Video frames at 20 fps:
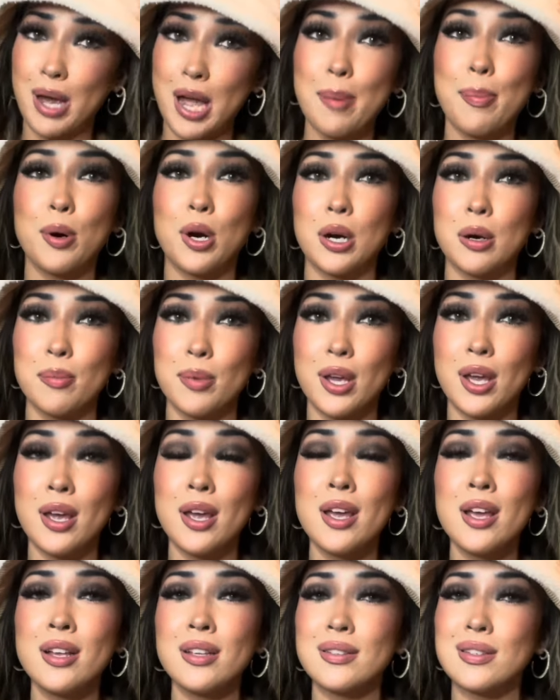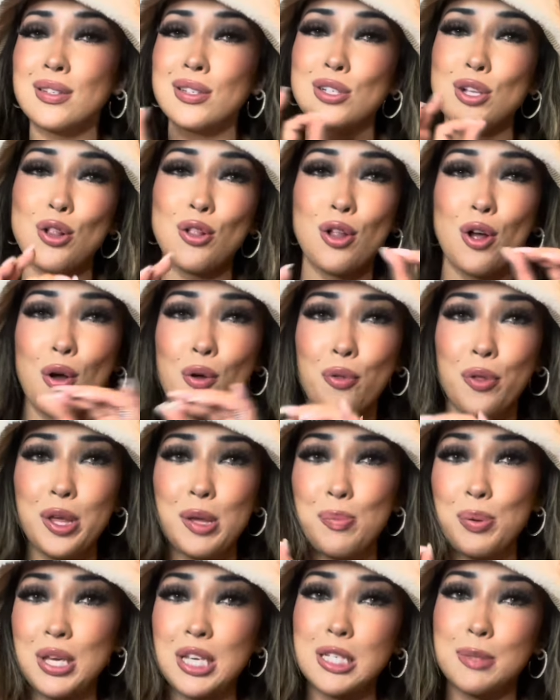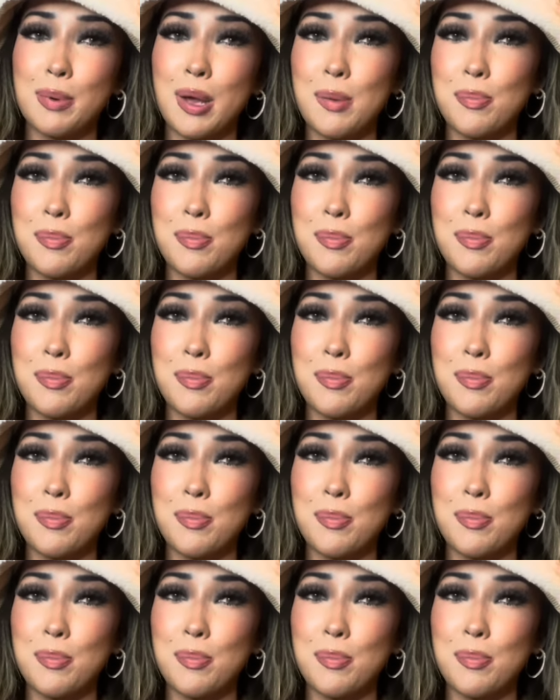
apartment slowly, piece by